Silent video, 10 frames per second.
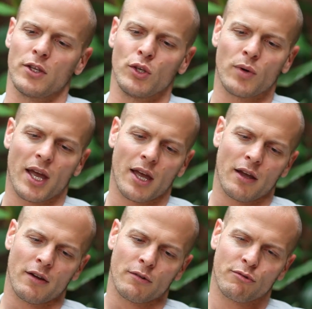You
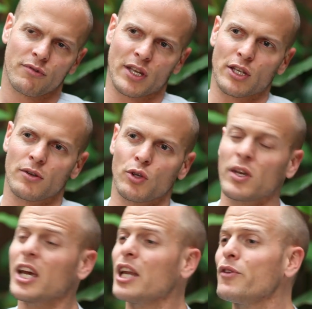
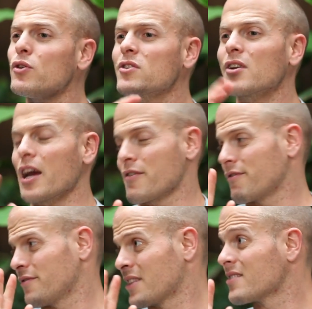can't even use a
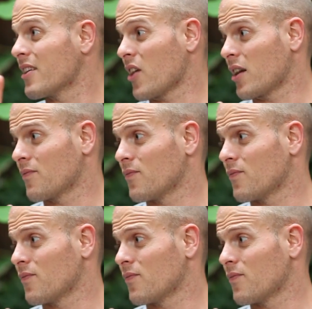knife, let's say that.